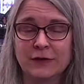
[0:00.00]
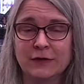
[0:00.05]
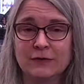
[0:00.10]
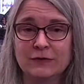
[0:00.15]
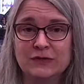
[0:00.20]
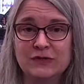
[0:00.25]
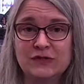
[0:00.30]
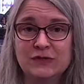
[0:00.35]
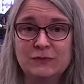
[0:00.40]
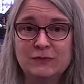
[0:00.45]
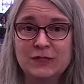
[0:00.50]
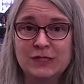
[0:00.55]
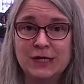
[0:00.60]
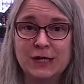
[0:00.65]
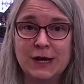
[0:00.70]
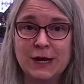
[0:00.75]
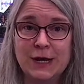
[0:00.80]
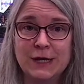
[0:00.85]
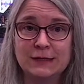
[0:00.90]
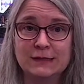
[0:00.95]
go soup to
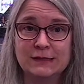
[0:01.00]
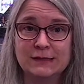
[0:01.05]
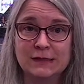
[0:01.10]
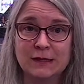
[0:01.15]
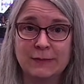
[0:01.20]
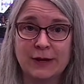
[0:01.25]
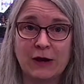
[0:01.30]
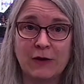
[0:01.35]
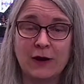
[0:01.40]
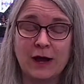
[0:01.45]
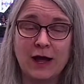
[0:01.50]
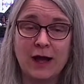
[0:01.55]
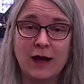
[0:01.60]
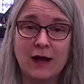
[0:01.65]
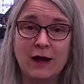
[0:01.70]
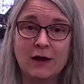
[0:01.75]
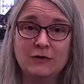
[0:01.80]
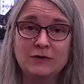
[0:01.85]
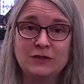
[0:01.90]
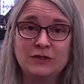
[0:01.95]
nuts about
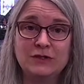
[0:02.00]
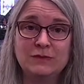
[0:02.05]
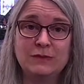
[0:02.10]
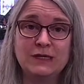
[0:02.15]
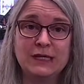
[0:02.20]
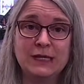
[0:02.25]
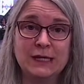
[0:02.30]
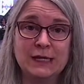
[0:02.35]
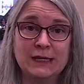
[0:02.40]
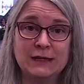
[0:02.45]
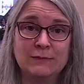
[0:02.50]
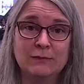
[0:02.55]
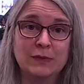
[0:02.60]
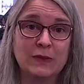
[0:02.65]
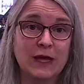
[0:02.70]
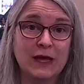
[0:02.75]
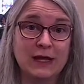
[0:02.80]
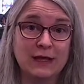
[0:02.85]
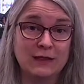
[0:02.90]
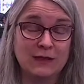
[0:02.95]
how to begin
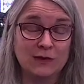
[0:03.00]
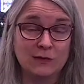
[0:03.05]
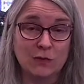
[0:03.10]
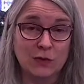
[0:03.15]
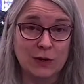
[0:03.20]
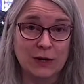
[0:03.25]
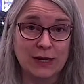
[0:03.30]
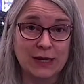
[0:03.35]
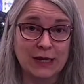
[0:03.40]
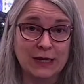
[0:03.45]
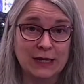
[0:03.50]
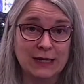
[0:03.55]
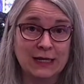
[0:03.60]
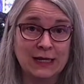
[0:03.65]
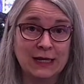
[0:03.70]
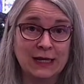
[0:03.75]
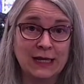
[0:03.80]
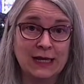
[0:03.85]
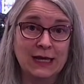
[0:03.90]
playing the organ